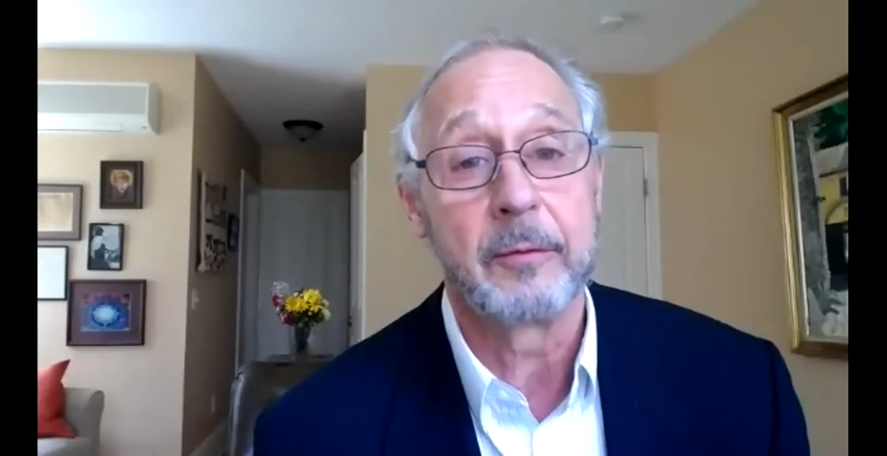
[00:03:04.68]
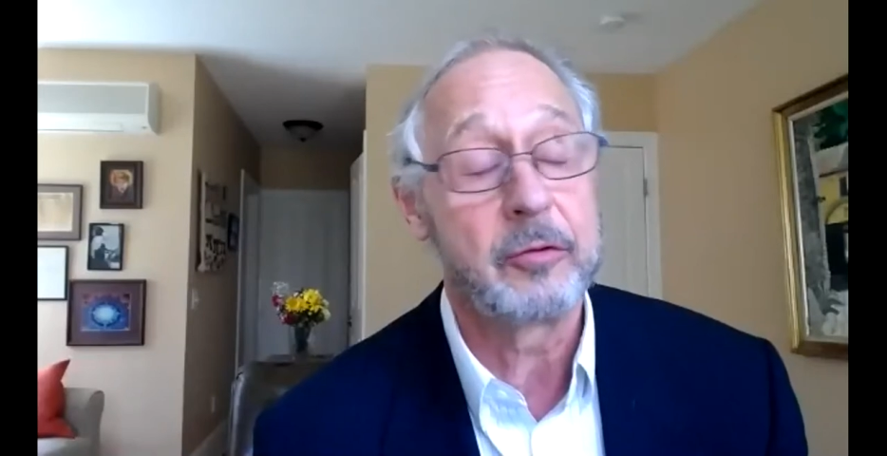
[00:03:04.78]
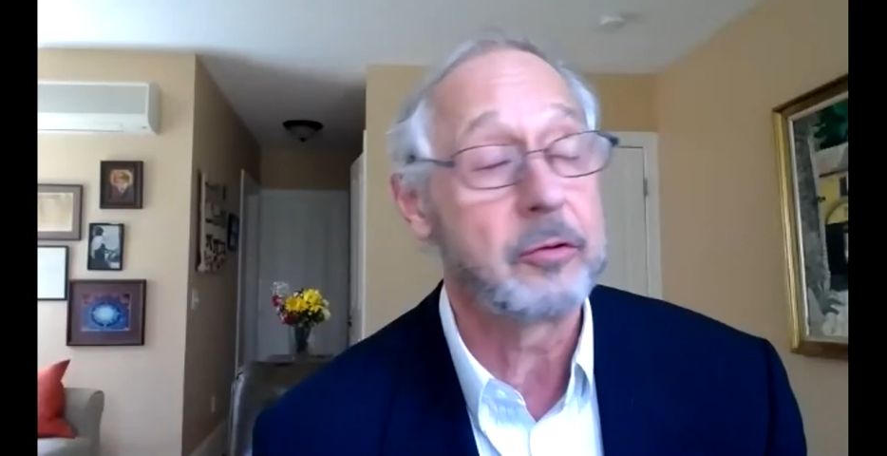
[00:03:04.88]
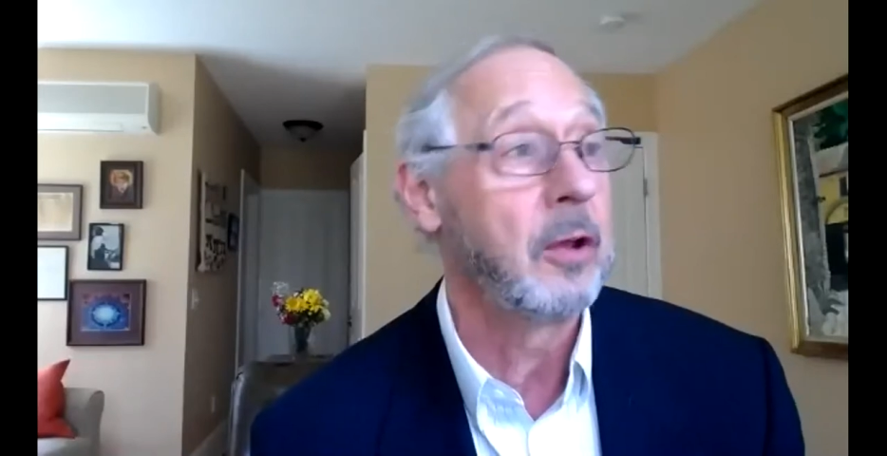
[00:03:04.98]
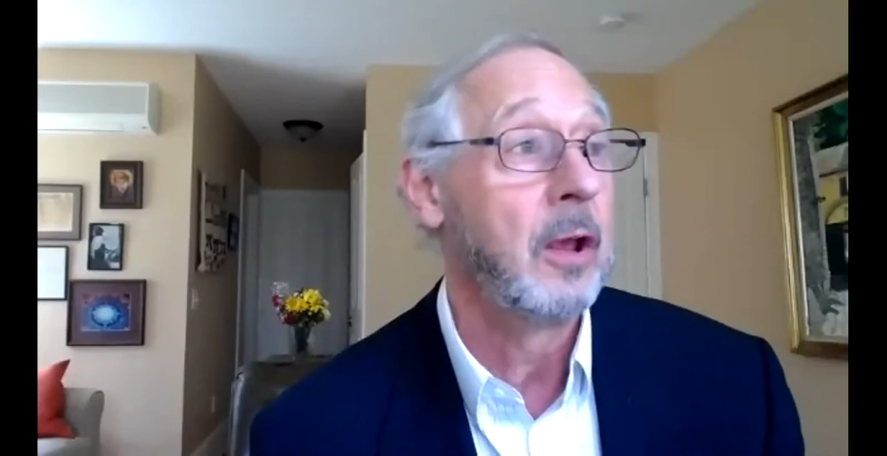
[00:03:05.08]

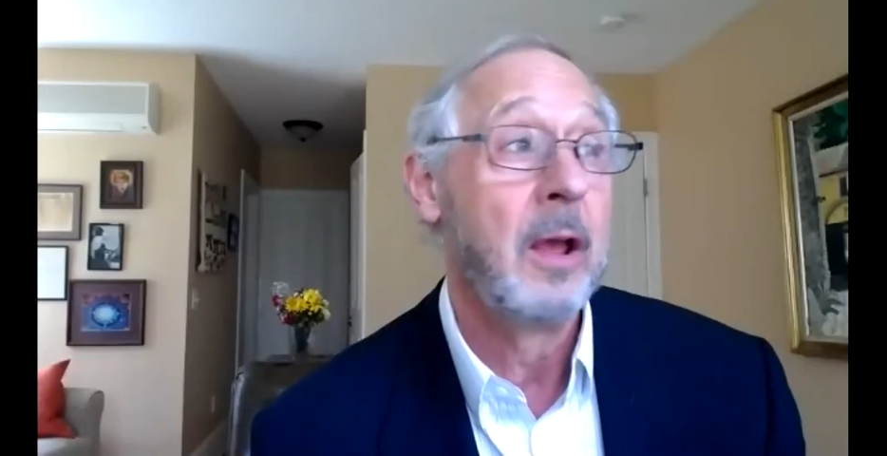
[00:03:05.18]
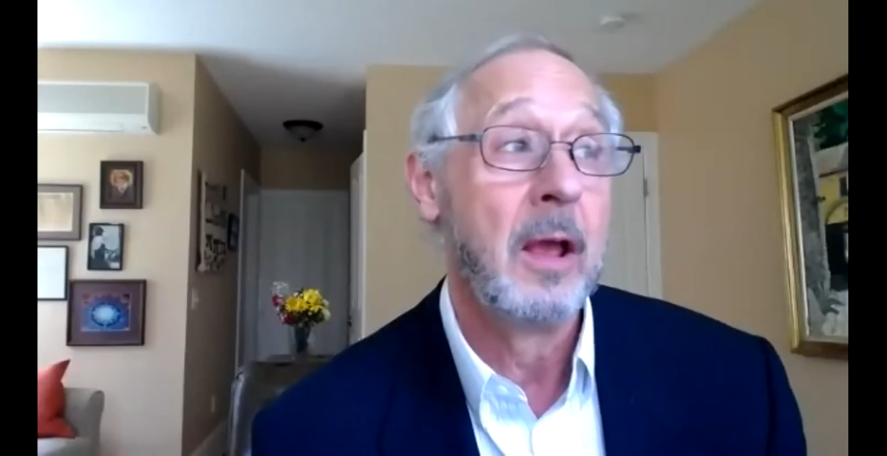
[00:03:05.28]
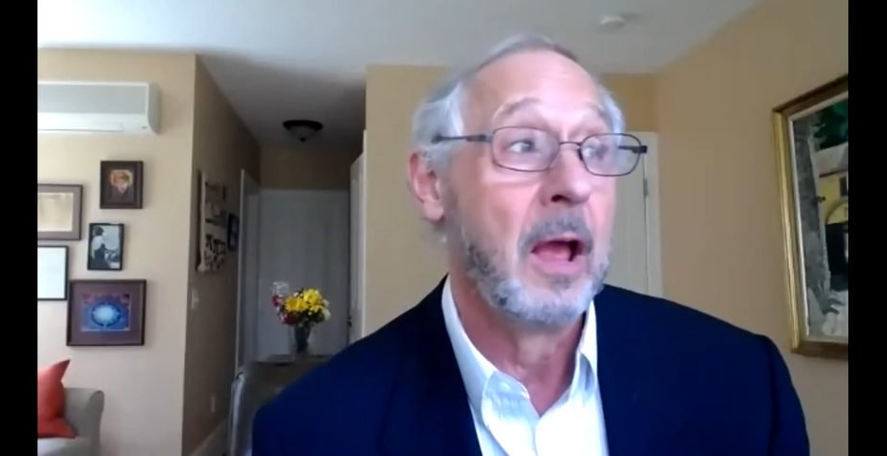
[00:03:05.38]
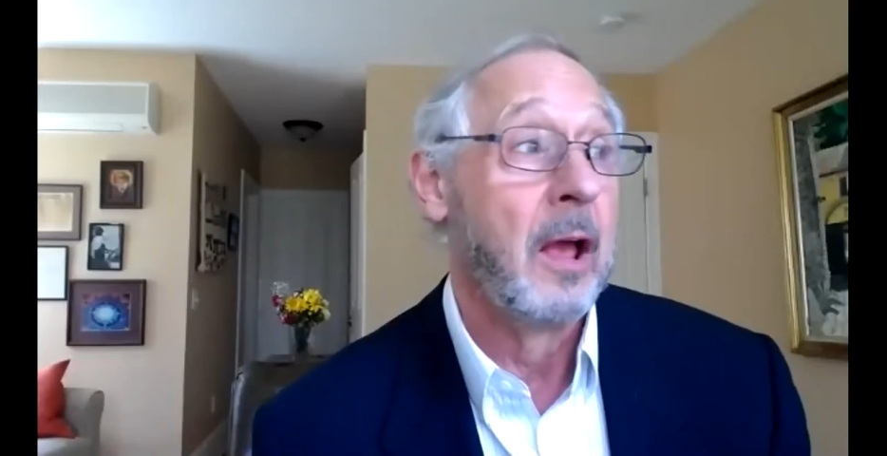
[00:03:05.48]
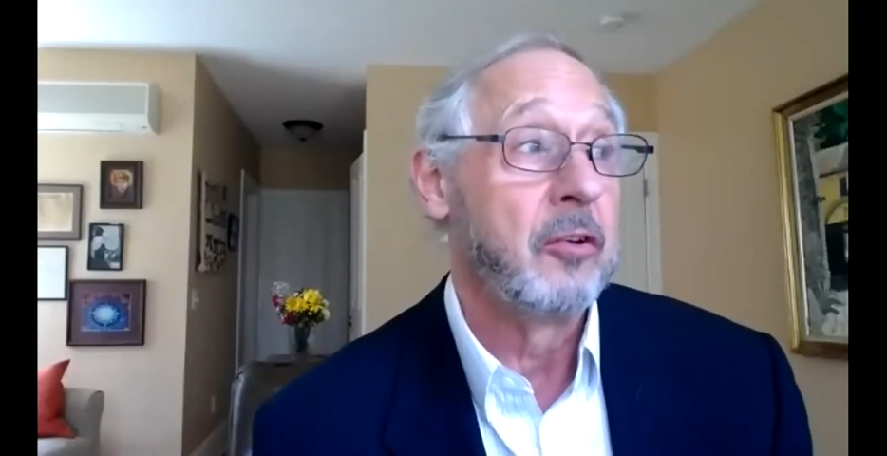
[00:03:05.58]
this.
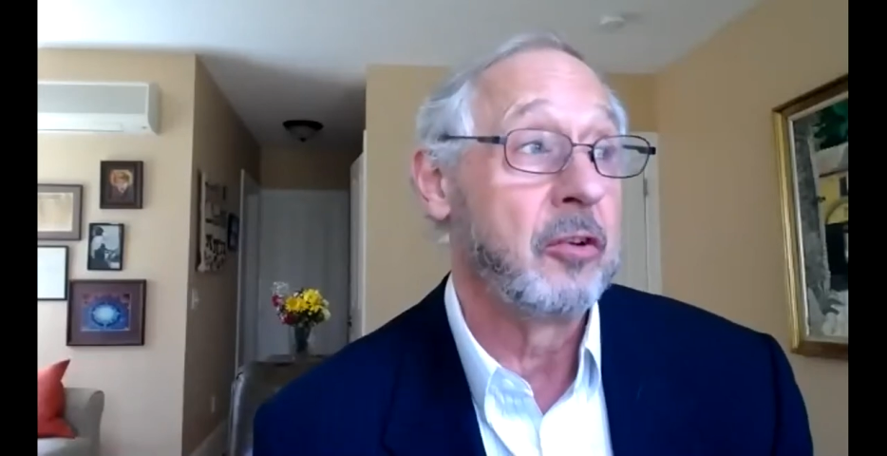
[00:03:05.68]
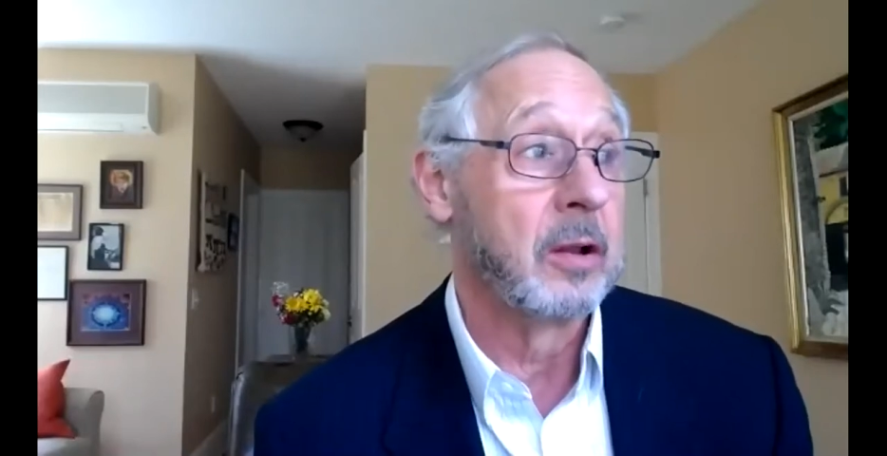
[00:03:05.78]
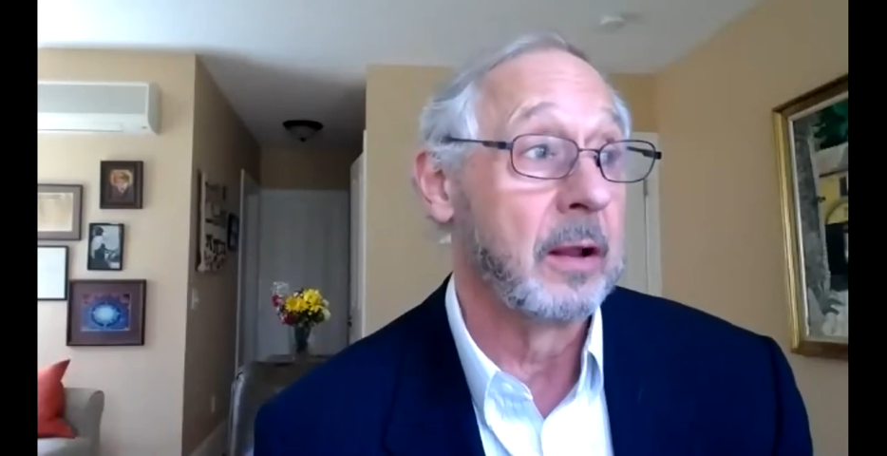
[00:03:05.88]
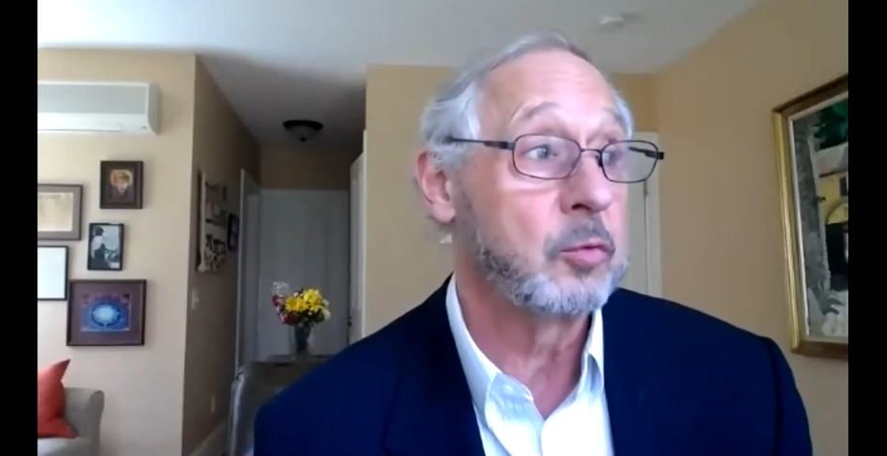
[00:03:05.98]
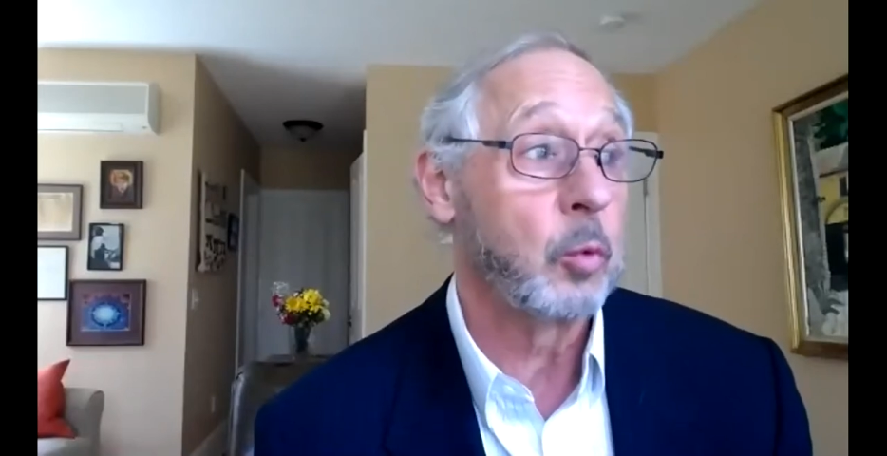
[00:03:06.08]
She
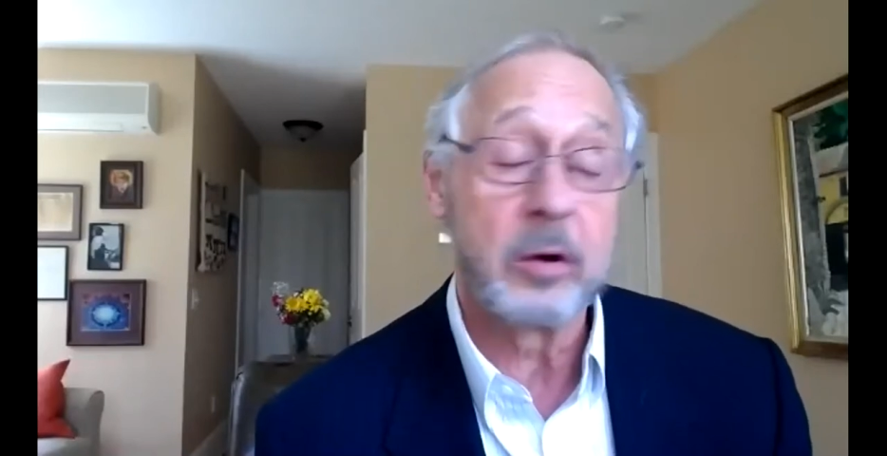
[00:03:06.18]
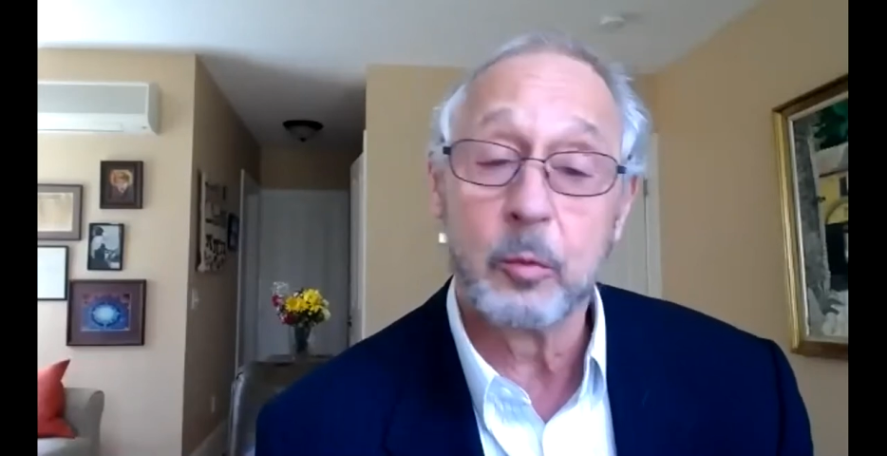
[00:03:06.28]
loves working